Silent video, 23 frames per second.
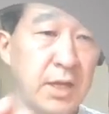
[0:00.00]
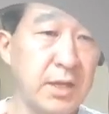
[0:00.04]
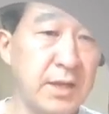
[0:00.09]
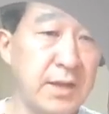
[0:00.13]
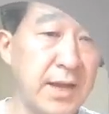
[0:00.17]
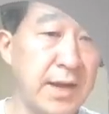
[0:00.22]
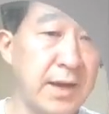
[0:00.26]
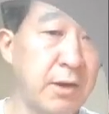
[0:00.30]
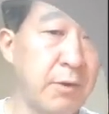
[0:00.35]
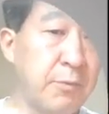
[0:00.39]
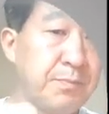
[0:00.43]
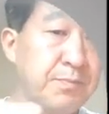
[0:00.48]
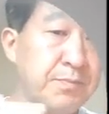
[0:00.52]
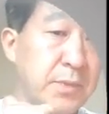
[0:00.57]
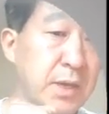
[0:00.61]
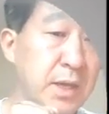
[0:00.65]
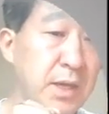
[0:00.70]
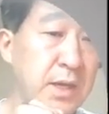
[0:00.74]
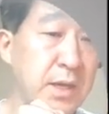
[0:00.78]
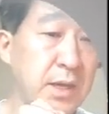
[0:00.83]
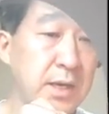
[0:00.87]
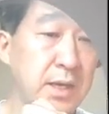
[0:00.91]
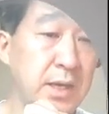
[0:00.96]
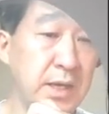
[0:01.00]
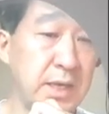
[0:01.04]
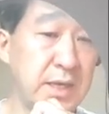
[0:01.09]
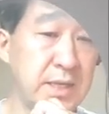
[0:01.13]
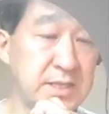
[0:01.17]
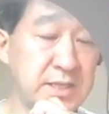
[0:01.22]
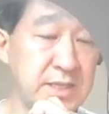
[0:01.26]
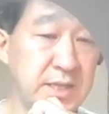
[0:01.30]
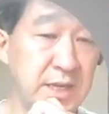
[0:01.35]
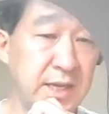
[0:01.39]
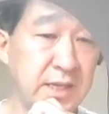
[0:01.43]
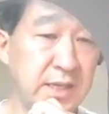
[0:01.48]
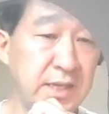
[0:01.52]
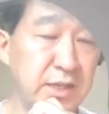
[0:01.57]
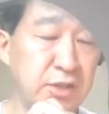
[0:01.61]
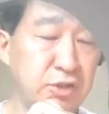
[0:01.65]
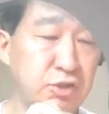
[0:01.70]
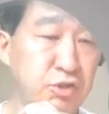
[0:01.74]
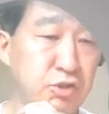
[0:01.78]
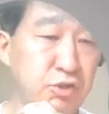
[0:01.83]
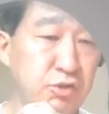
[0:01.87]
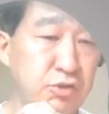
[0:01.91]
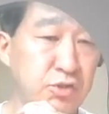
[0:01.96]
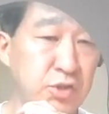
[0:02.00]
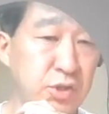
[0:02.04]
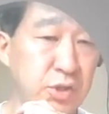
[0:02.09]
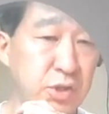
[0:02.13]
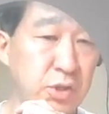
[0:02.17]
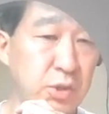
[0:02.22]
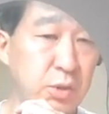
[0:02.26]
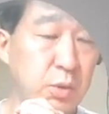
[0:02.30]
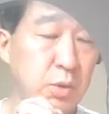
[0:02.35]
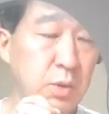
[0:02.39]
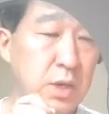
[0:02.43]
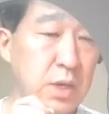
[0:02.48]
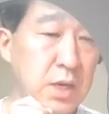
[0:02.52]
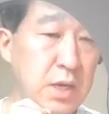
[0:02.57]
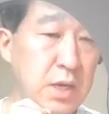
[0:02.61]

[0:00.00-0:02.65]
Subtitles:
Now it is taking you to